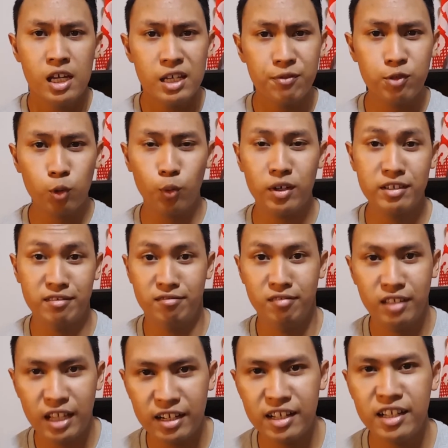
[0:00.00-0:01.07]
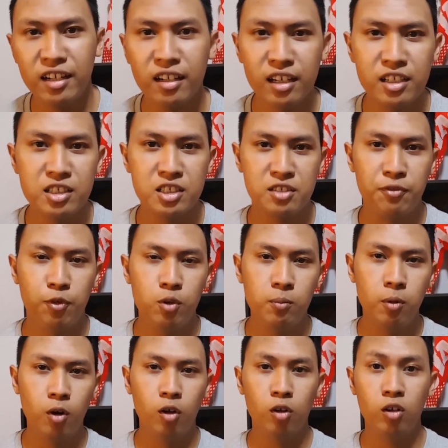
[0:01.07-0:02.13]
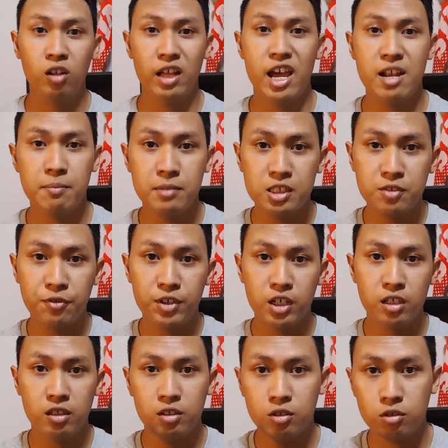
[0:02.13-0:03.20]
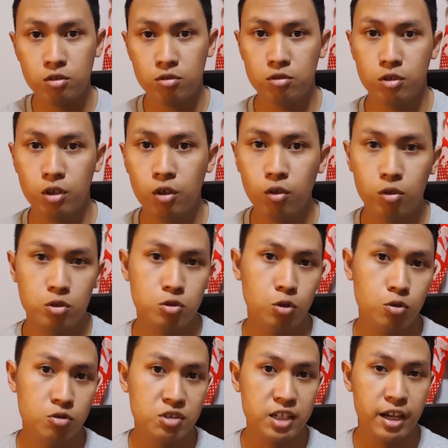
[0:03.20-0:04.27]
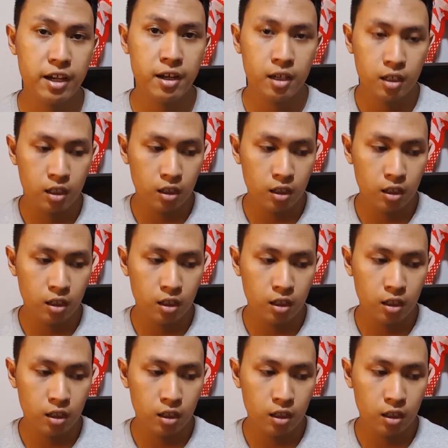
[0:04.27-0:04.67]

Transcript: If you want that English football atmosphere, so to say,